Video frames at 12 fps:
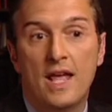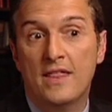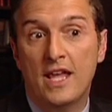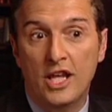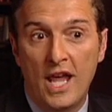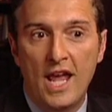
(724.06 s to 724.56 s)
and
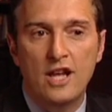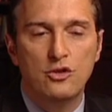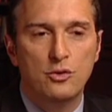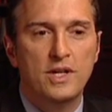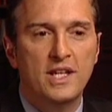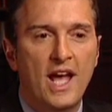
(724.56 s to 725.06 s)
they can
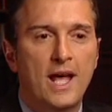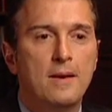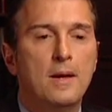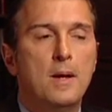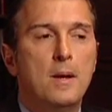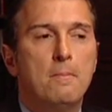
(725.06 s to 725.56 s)
do it again.
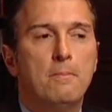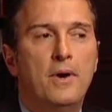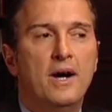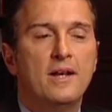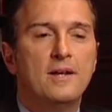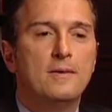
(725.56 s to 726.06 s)

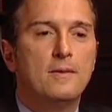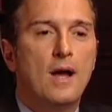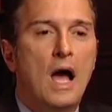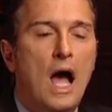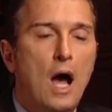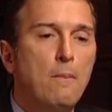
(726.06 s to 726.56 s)
But
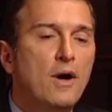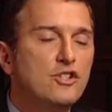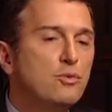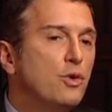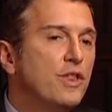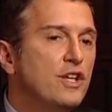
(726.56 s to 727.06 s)
how
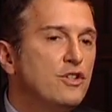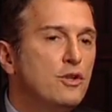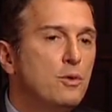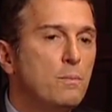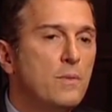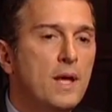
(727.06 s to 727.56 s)
much will they
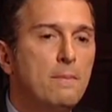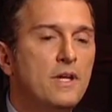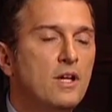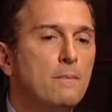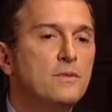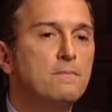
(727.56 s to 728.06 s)
do? It
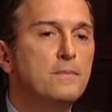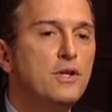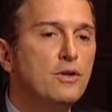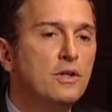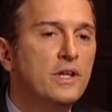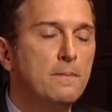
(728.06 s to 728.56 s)
becomes
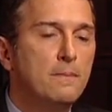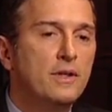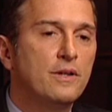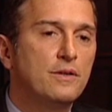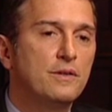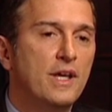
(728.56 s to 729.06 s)
purely a
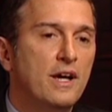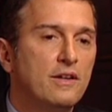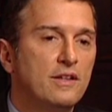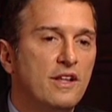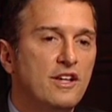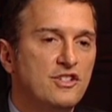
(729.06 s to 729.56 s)
political
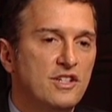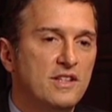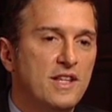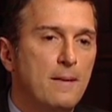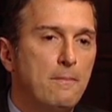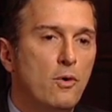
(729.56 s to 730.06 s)
calculation
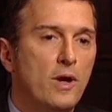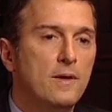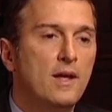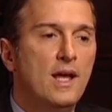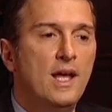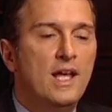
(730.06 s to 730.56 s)
at that point.
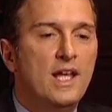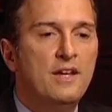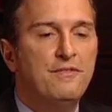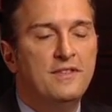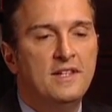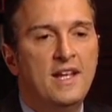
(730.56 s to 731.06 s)

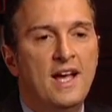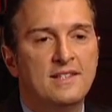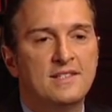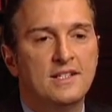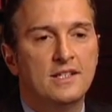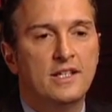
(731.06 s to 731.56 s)
If the debt
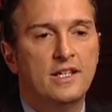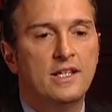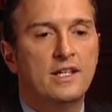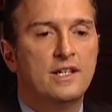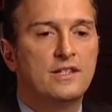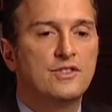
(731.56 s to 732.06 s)

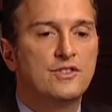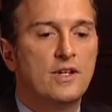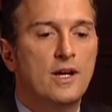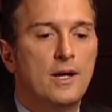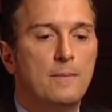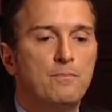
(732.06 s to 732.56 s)
ceiling gets
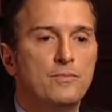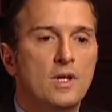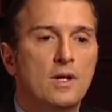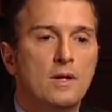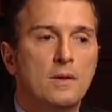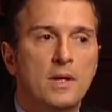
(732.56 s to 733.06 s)
um,
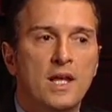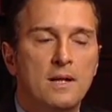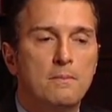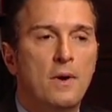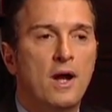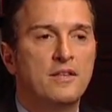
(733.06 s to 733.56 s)

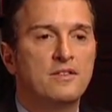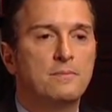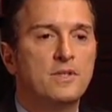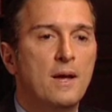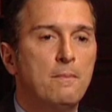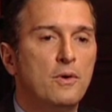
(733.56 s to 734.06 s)
hit by
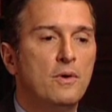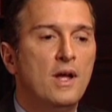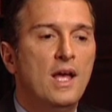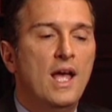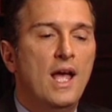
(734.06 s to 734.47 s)
September